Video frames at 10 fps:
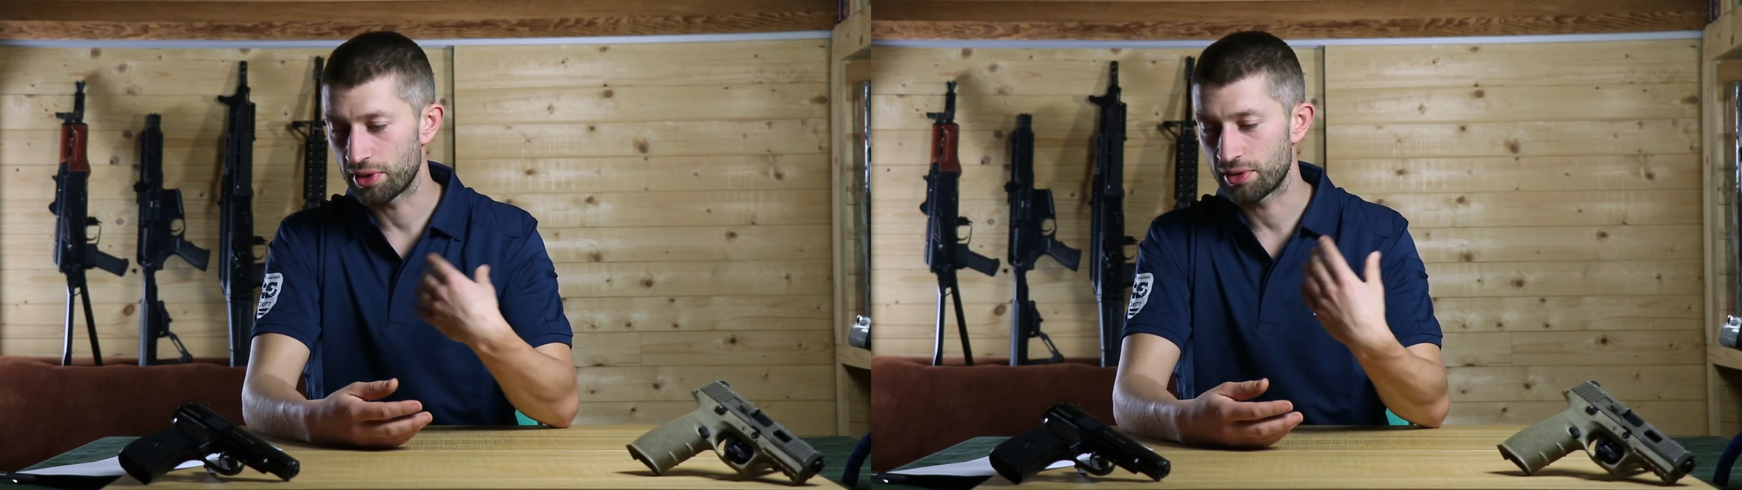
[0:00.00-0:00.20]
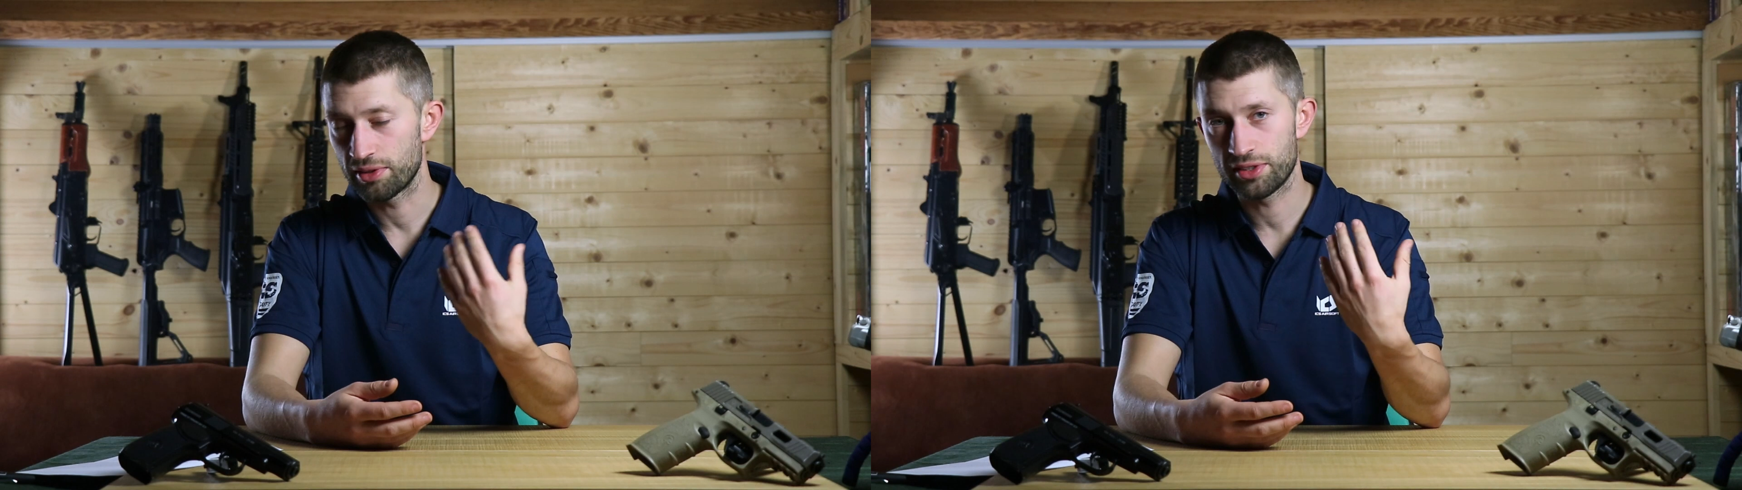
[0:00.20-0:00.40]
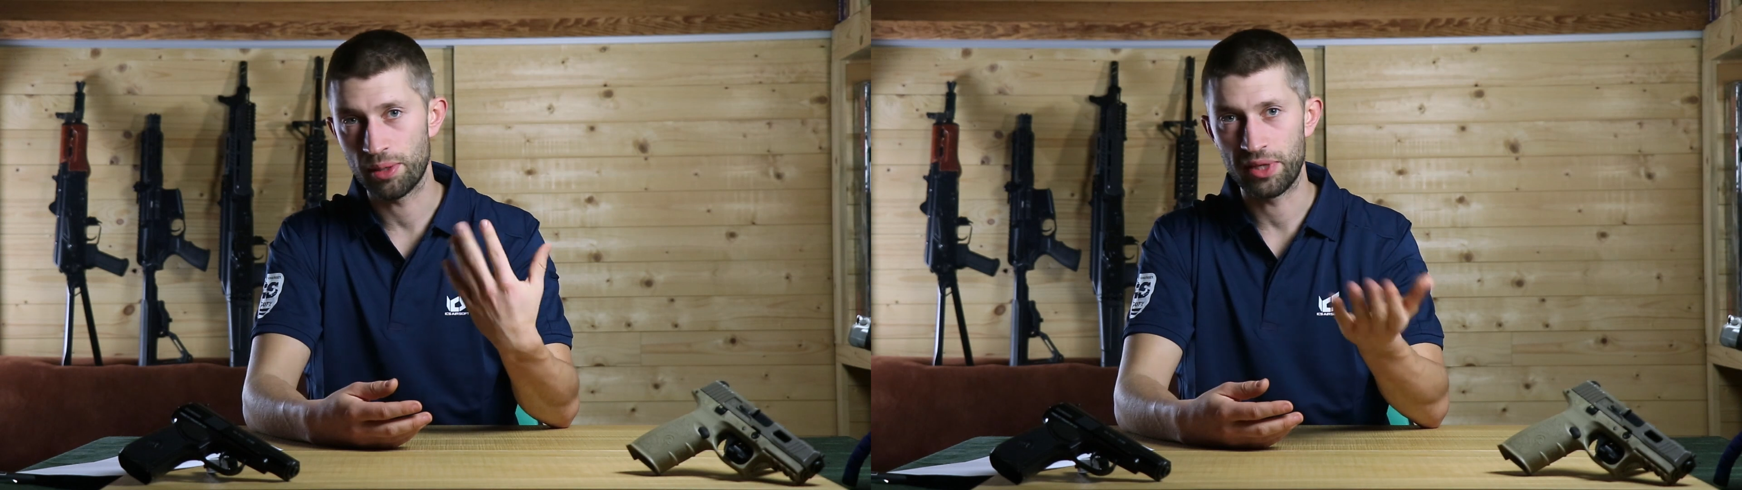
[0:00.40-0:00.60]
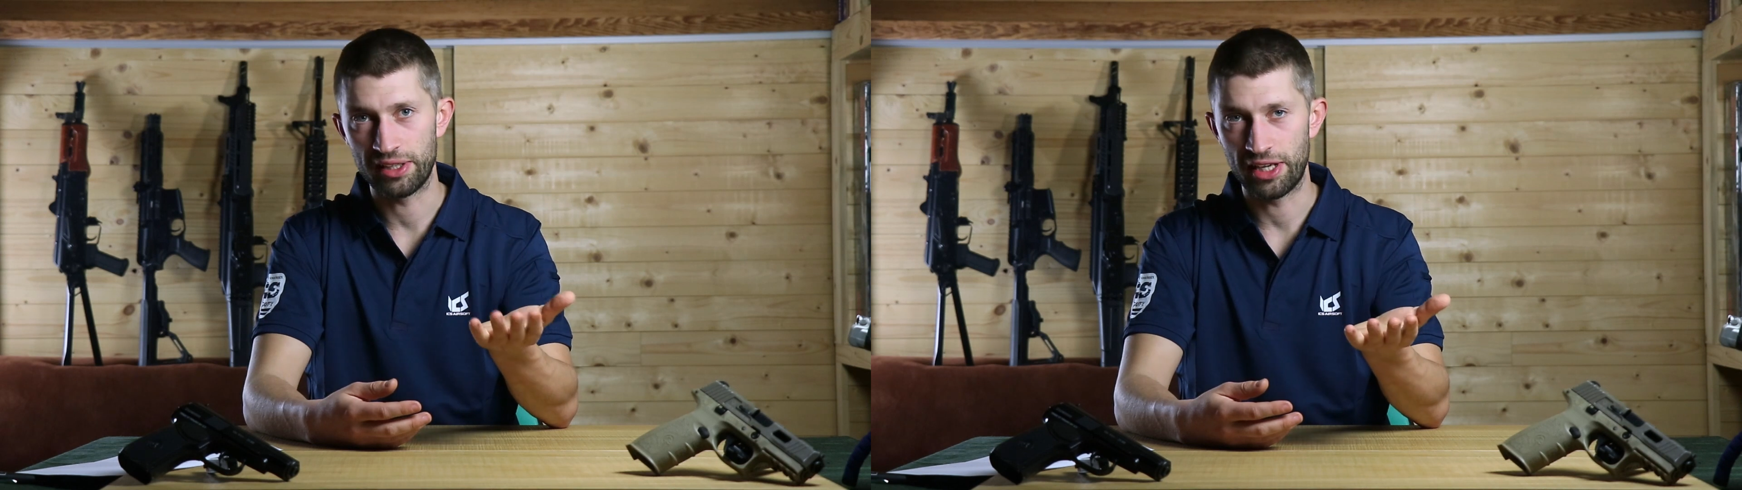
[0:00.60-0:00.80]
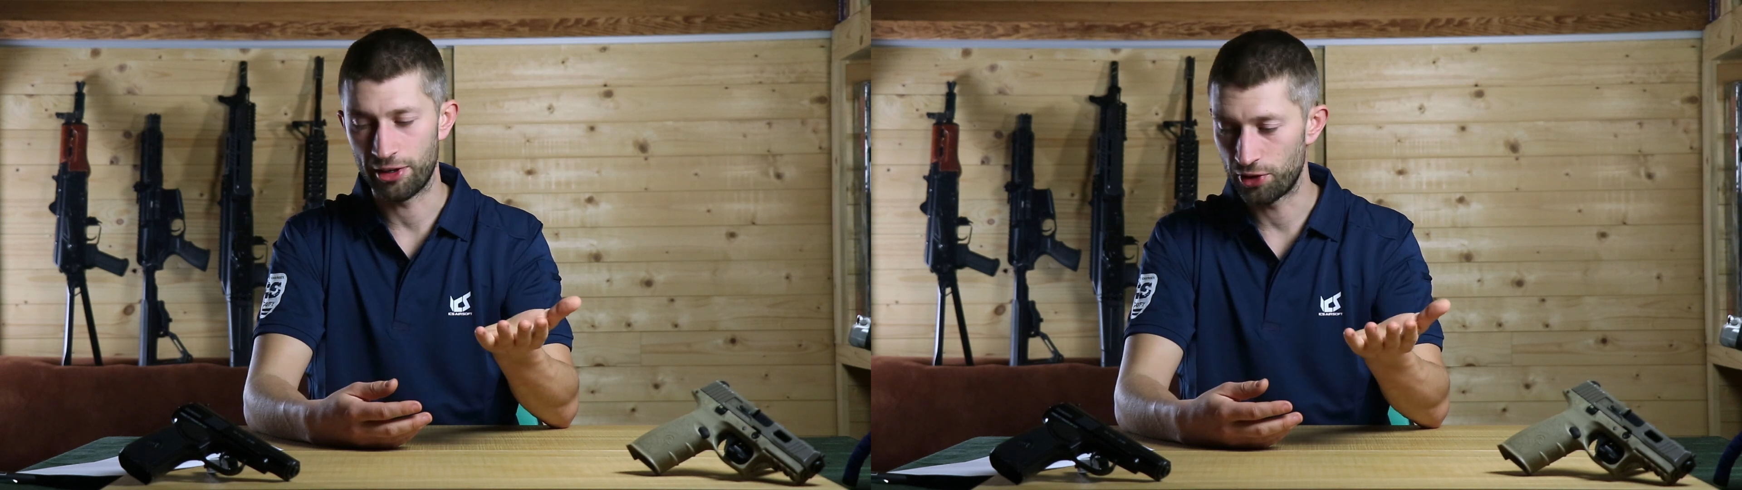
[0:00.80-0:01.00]
but something
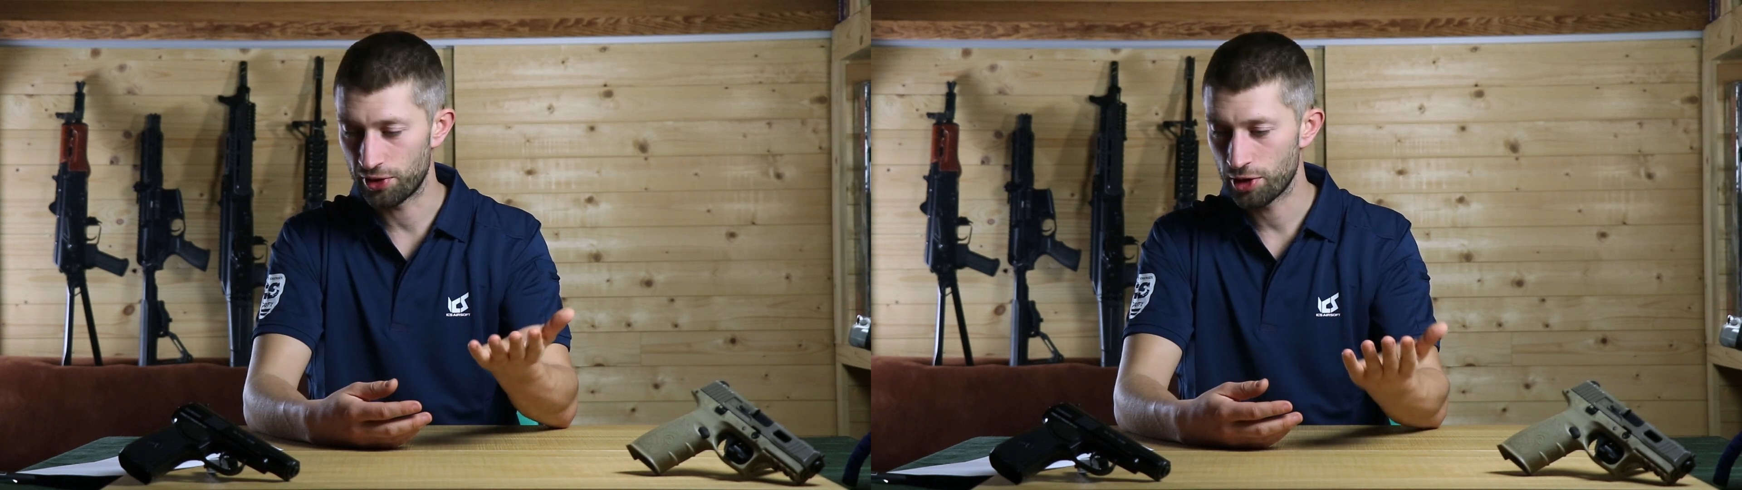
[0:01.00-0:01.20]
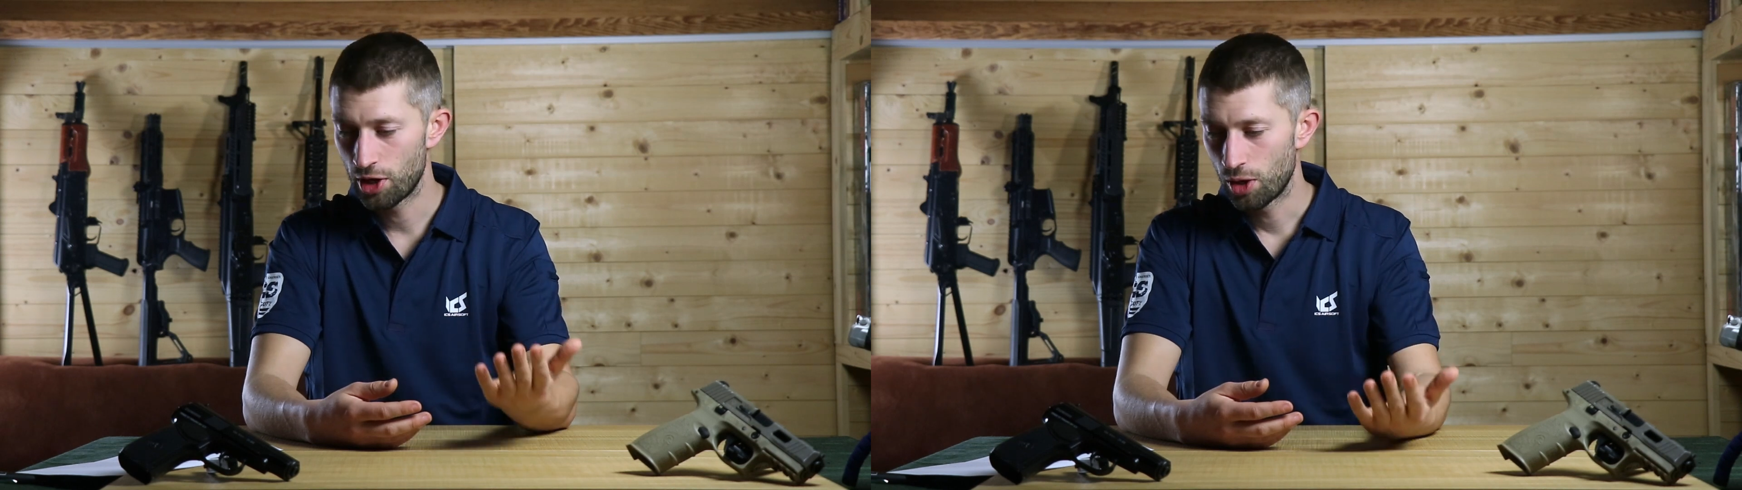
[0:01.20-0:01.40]
that I heard.